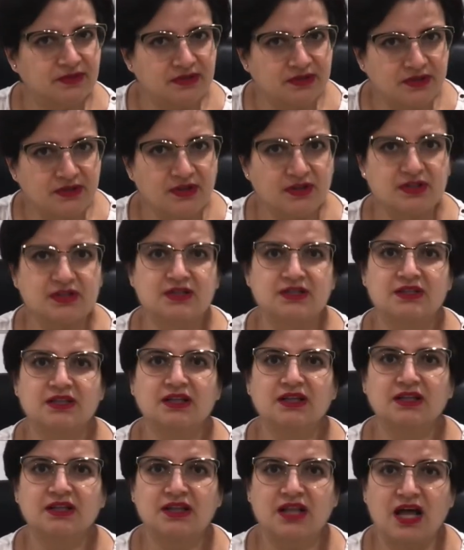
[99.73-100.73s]
they're still
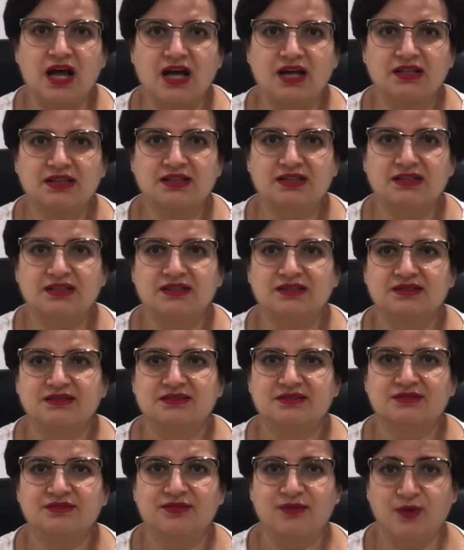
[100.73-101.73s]
not
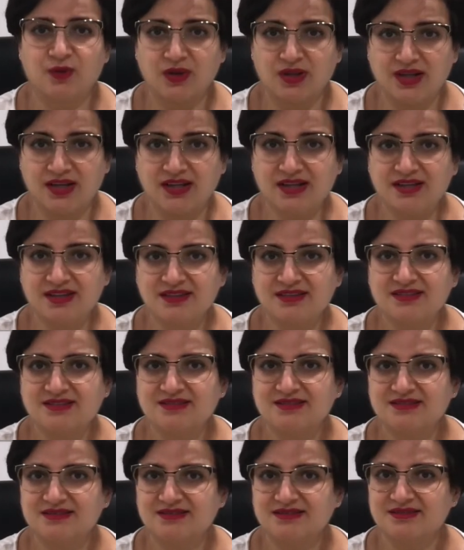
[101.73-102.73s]
fully
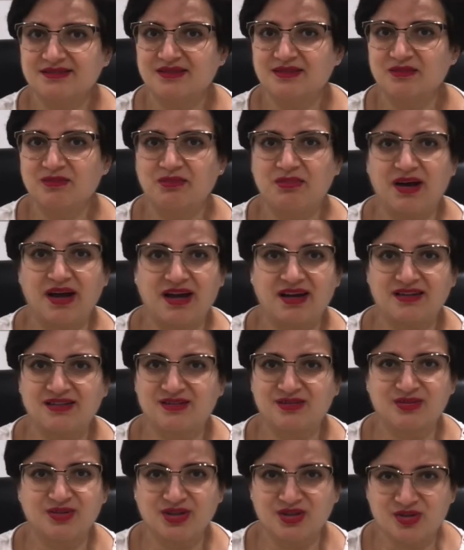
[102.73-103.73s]
back to
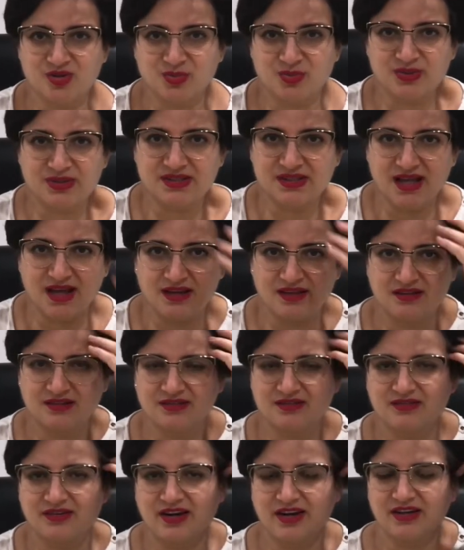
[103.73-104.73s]
100%,
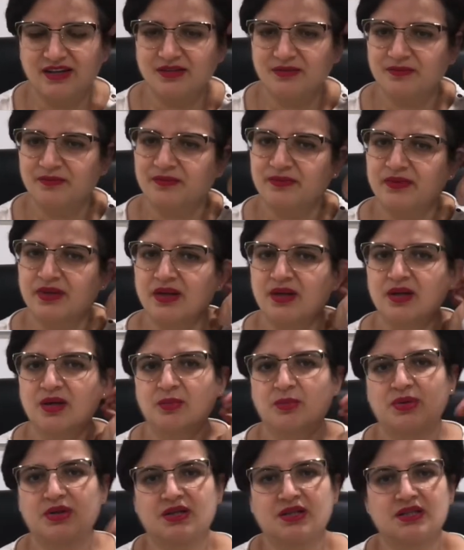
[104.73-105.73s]
right?
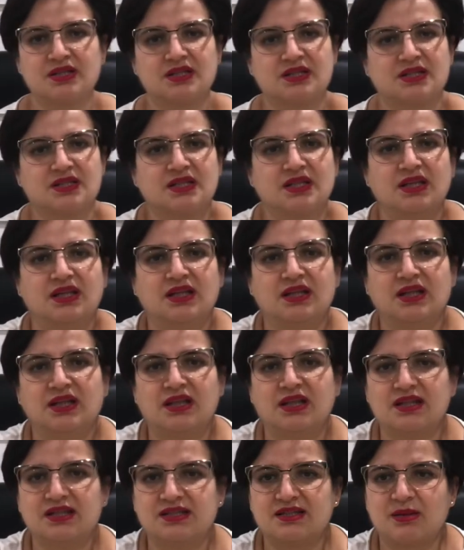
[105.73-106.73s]
Because
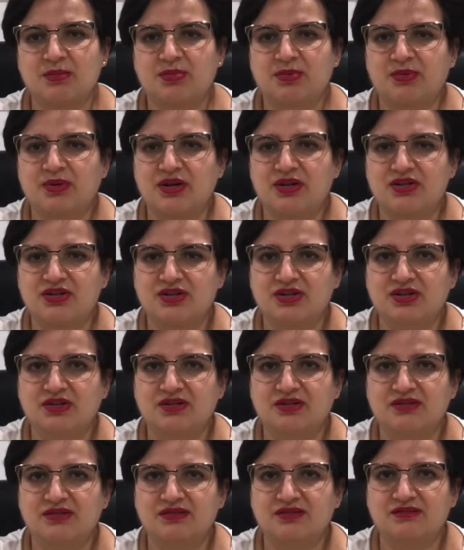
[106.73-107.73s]
this separation
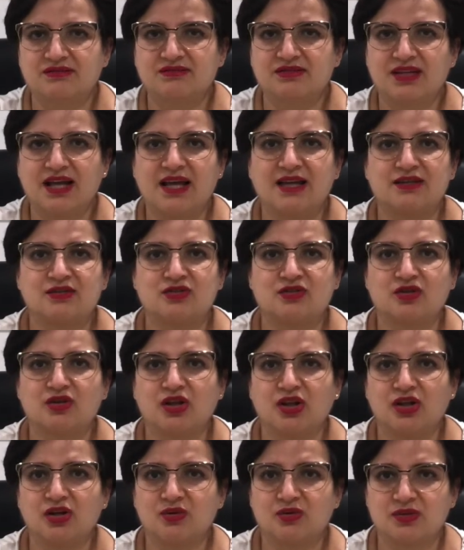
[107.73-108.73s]
has to
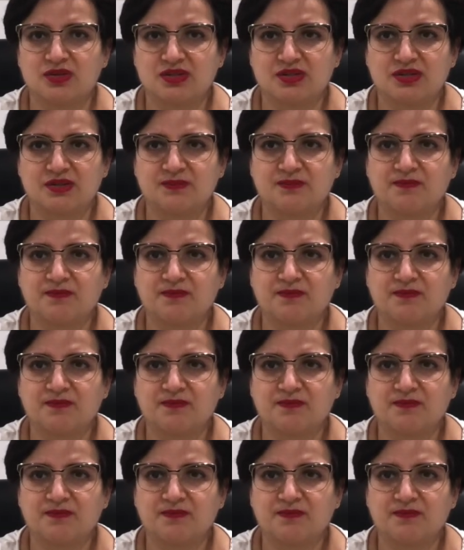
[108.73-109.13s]
close.